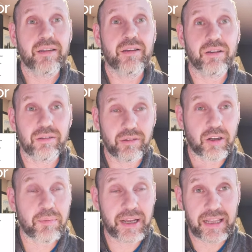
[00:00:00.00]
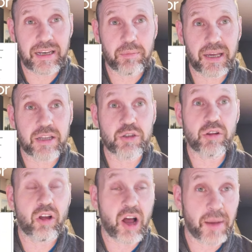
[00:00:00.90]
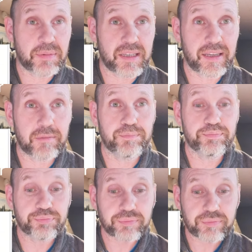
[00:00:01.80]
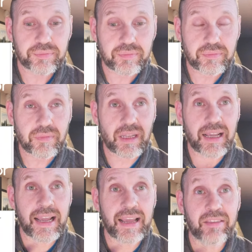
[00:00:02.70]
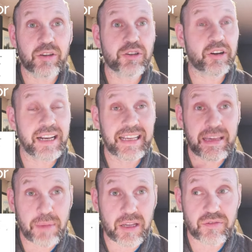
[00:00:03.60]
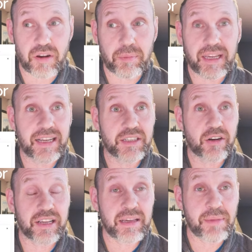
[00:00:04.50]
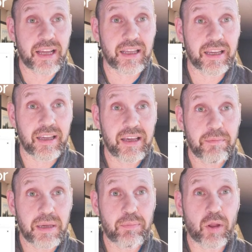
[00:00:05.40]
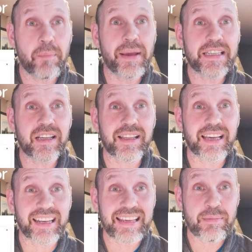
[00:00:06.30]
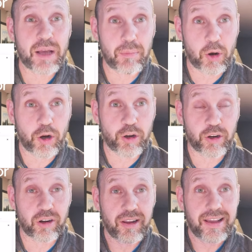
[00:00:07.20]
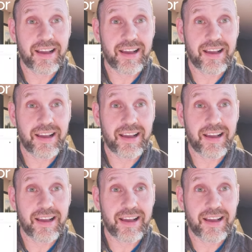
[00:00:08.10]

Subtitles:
They'll look at my landing page, they'll opt in, and they'll start getting emails from me, and I start emailing people. I'm basically an email marketer.